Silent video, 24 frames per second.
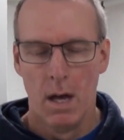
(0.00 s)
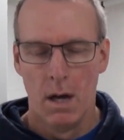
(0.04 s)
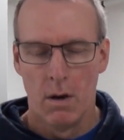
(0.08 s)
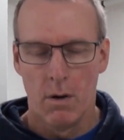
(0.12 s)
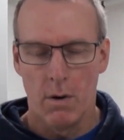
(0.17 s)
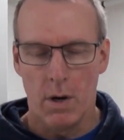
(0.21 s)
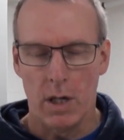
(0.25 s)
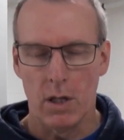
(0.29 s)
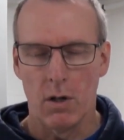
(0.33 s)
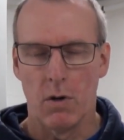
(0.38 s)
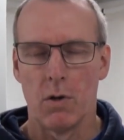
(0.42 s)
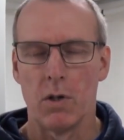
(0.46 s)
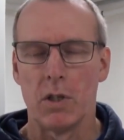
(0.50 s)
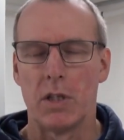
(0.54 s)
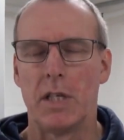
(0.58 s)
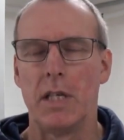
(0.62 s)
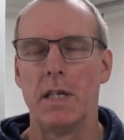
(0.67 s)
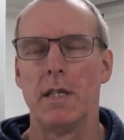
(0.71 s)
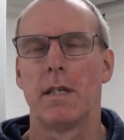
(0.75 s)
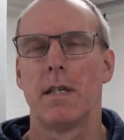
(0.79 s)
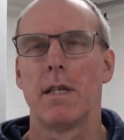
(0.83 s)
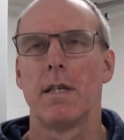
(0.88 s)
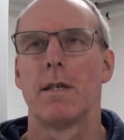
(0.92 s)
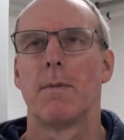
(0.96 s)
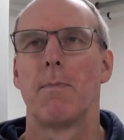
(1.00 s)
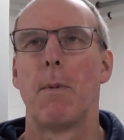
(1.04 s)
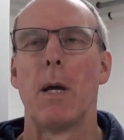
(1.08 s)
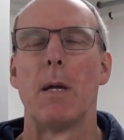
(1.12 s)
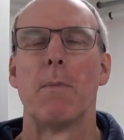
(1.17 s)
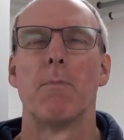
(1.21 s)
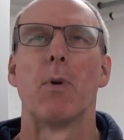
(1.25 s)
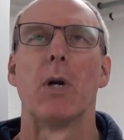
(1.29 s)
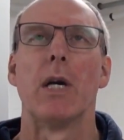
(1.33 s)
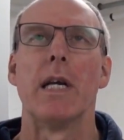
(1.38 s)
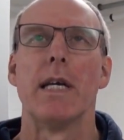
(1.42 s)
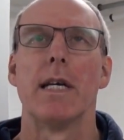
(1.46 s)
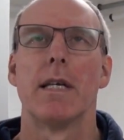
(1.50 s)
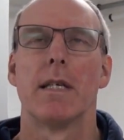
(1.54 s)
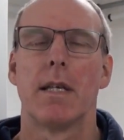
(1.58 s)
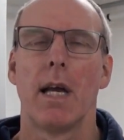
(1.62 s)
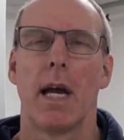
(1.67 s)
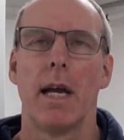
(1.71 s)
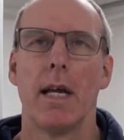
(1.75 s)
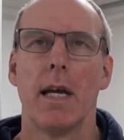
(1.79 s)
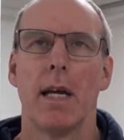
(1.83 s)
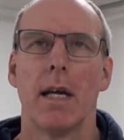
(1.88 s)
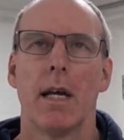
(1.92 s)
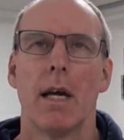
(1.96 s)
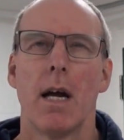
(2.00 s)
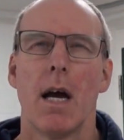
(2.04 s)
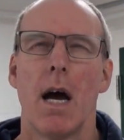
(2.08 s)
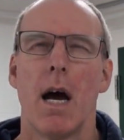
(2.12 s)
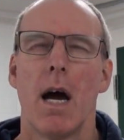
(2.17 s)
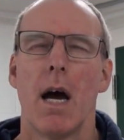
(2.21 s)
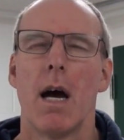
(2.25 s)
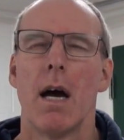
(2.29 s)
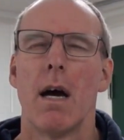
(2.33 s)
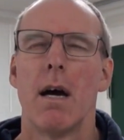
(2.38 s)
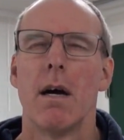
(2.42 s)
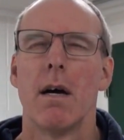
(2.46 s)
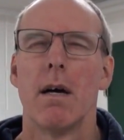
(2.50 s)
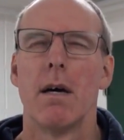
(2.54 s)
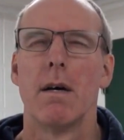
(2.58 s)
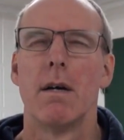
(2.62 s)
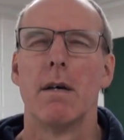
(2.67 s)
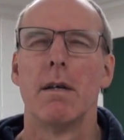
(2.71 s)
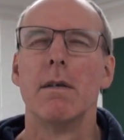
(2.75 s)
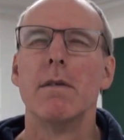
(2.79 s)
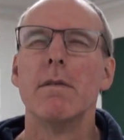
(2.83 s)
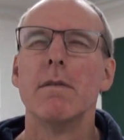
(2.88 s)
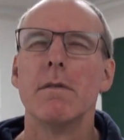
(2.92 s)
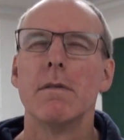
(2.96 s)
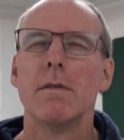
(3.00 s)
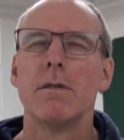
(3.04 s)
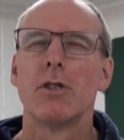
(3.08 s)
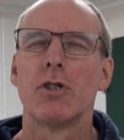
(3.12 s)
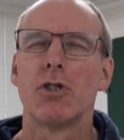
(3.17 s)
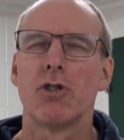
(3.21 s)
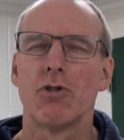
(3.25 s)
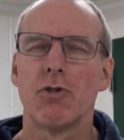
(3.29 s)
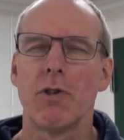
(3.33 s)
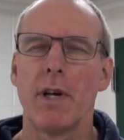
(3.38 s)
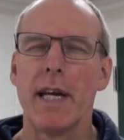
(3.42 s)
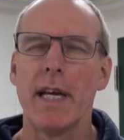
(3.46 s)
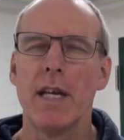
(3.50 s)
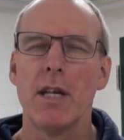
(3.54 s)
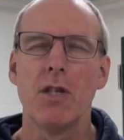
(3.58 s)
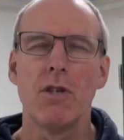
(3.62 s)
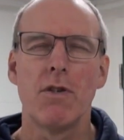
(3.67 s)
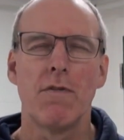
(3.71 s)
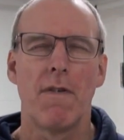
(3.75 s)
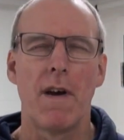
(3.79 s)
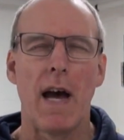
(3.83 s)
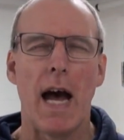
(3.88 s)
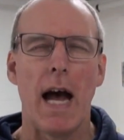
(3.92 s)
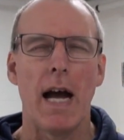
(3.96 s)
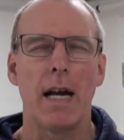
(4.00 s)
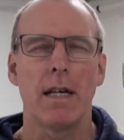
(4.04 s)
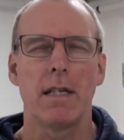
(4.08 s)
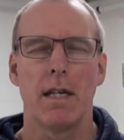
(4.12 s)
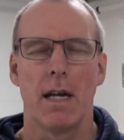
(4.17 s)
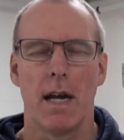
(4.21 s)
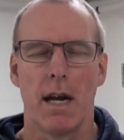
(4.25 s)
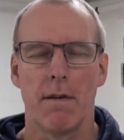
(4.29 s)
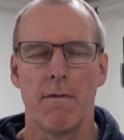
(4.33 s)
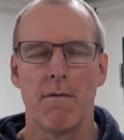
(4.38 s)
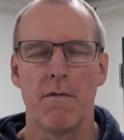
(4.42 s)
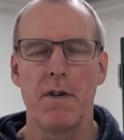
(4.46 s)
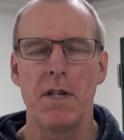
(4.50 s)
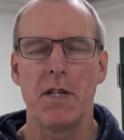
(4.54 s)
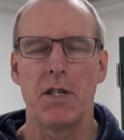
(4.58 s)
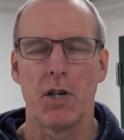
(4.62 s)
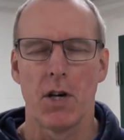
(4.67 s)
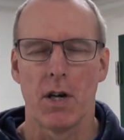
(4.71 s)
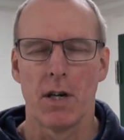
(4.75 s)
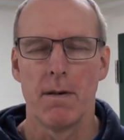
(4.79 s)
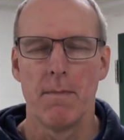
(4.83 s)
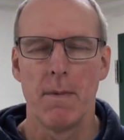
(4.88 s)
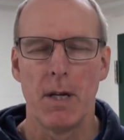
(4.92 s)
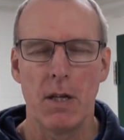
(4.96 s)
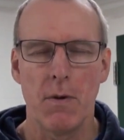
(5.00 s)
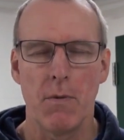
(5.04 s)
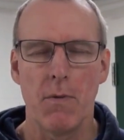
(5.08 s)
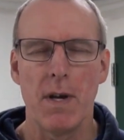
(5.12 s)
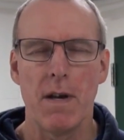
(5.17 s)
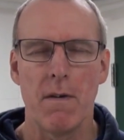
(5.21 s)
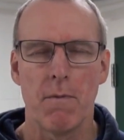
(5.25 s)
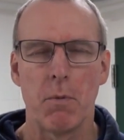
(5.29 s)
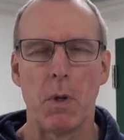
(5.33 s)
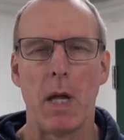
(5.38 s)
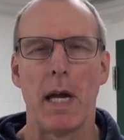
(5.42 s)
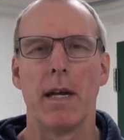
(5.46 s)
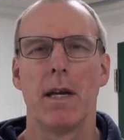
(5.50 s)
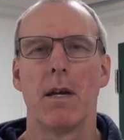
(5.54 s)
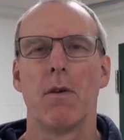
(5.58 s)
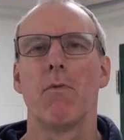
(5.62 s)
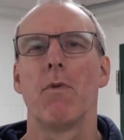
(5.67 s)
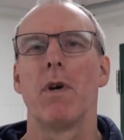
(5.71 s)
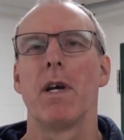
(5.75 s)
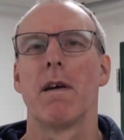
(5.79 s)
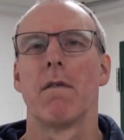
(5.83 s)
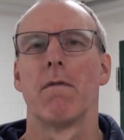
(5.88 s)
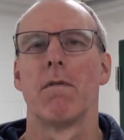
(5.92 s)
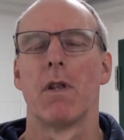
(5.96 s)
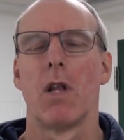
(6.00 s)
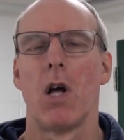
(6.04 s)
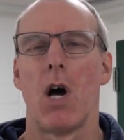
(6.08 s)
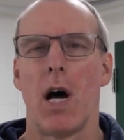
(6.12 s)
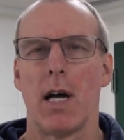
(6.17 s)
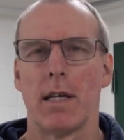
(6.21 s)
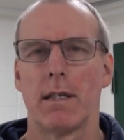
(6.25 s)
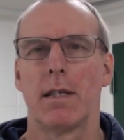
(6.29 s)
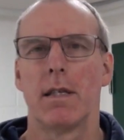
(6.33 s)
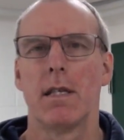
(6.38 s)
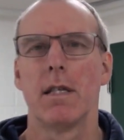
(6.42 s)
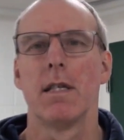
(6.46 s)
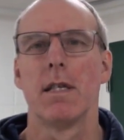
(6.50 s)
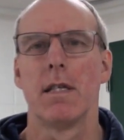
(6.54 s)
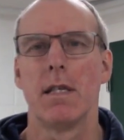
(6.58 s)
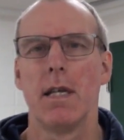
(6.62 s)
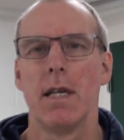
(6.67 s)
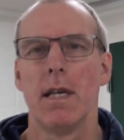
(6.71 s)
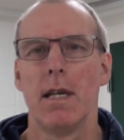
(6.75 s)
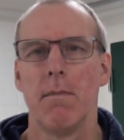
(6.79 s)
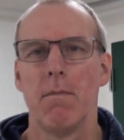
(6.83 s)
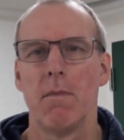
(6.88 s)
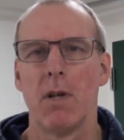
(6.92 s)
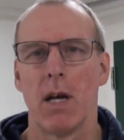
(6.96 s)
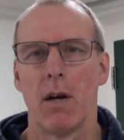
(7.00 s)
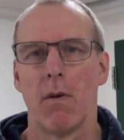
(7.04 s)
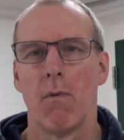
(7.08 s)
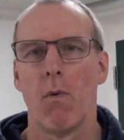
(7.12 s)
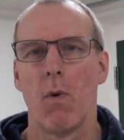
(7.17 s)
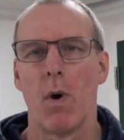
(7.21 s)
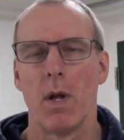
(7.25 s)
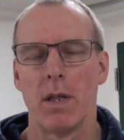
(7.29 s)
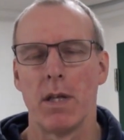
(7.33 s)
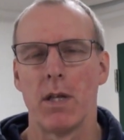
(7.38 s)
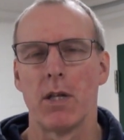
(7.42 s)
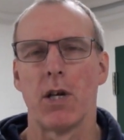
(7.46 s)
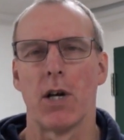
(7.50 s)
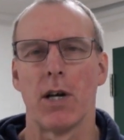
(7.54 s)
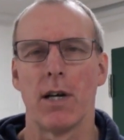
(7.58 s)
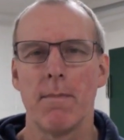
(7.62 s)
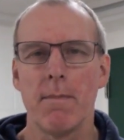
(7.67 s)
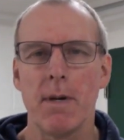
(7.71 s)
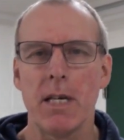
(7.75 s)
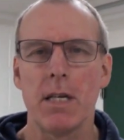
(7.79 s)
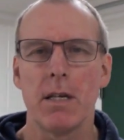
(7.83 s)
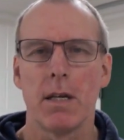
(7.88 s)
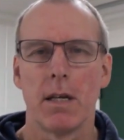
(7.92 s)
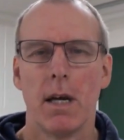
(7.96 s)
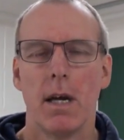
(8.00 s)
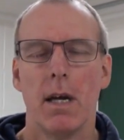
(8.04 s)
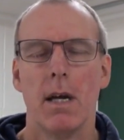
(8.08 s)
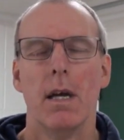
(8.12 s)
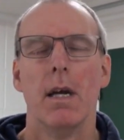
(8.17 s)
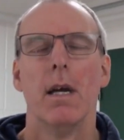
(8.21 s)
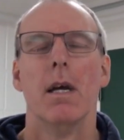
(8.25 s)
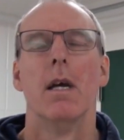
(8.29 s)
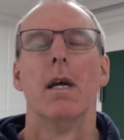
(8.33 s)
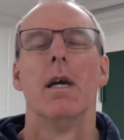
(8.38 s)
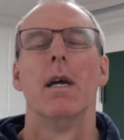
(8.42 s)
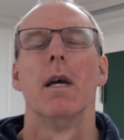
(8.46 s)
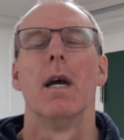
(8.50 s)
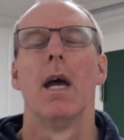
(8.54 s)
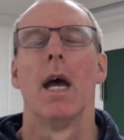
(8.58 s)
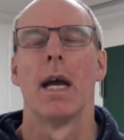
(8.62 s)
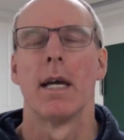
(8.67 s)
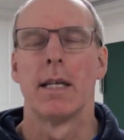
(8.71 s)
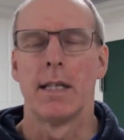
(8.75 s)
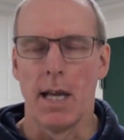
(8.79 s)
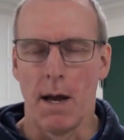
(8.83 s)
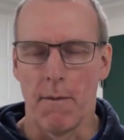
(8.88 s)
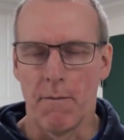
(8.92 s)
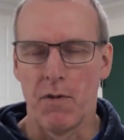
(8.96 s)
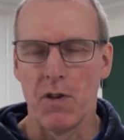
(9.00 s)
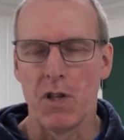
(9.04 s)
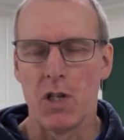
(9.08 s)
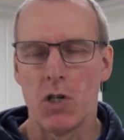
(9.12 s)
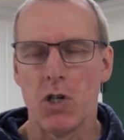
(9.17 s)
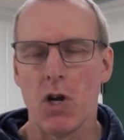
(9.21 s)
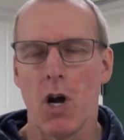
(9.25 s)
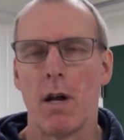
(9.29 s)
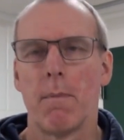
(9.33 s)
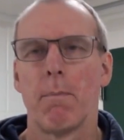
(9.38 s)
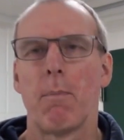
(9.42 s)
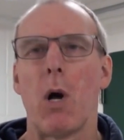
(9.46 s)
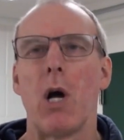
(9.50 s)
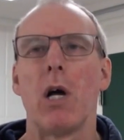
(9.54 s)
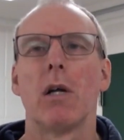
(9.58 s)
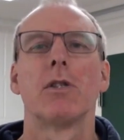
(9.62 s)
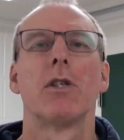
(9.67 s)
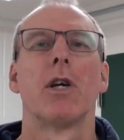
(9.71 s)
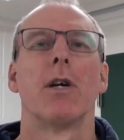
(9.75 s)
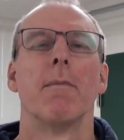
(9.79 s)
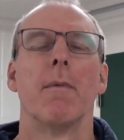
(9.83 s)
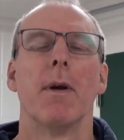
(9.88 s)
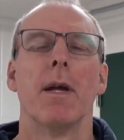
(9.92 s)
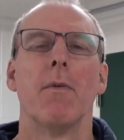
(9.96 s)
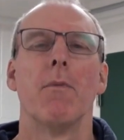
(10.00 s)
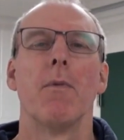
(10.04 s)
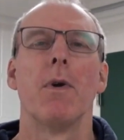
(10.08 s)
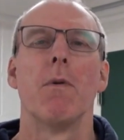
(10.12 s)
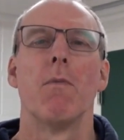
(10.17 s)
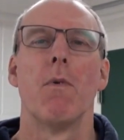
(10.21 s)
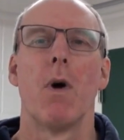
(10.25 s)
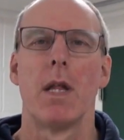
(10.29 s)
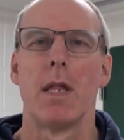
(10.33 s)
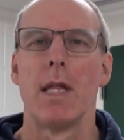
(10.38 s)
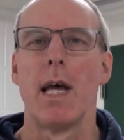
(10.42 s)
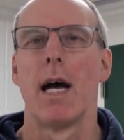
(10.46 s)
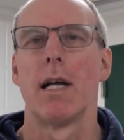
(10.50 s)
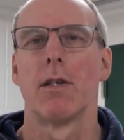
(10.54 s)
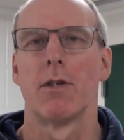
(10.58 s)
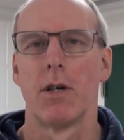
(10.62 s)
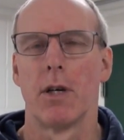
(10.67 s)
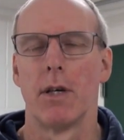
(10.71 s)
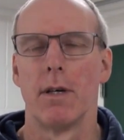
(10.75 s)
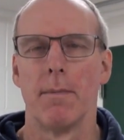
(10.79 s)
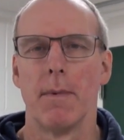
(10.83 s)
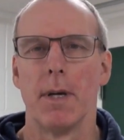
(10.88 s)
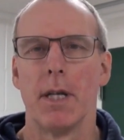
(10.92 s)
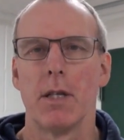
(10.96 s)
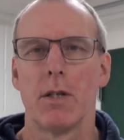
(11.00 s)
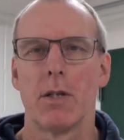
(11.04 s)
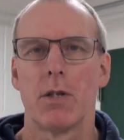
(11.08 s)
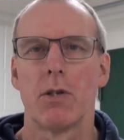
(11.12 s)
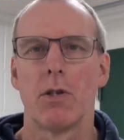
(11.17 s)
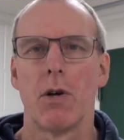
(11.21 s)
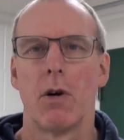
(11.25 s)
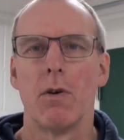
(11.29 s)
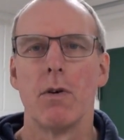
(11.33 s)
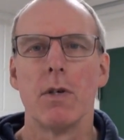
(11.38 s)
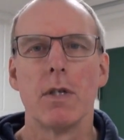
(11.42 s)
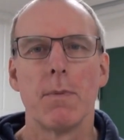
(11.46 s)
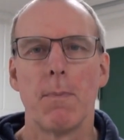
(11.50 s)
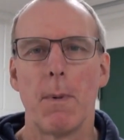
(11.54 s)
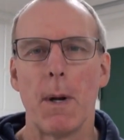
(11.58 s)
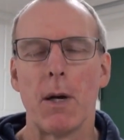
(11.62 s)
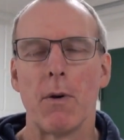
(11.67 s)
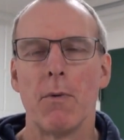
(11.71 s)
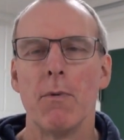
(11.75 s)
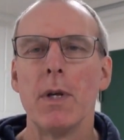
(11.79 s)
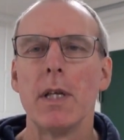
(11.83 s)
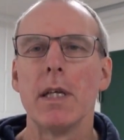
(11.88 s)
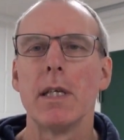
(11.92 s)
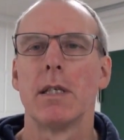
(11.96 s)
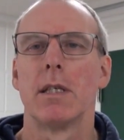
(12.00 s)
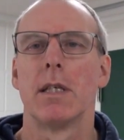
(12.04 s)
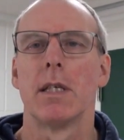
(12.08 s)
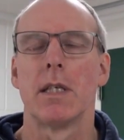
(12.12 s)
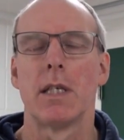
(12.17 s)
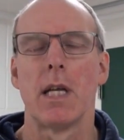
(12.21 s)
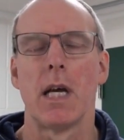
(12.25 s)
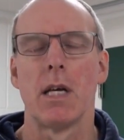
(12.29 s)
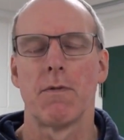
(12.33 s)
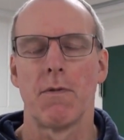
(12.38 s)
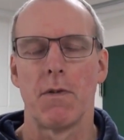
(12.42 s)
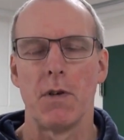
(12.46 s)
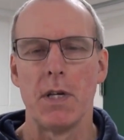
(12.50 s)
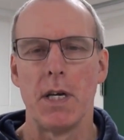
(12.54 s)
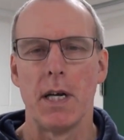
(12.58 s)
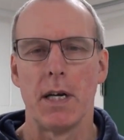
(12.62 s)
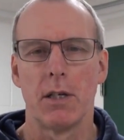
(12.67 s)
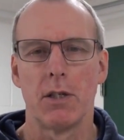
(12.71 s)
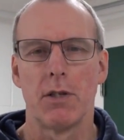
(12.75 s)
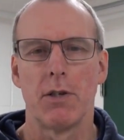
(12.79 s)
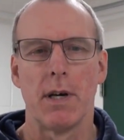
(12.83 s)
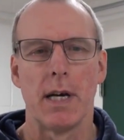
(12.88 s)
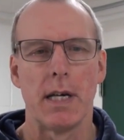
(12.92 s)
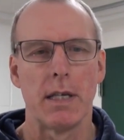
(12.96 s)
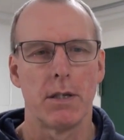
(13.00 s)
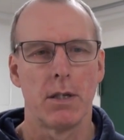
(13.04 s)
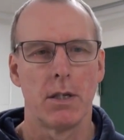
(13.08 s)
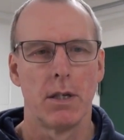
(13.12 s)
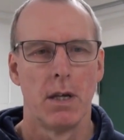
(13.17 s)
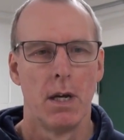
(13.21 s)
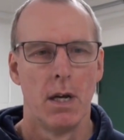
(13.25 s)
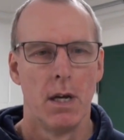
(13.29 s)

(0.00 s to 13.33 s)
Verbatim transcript: Well, the whole season's been pretty exciting. Uh, strange fact every tournament we have played in, we have lost to the team that have won the tournament, except for the John Paul tournament. We won that tournament. So it's been a really successful year to us.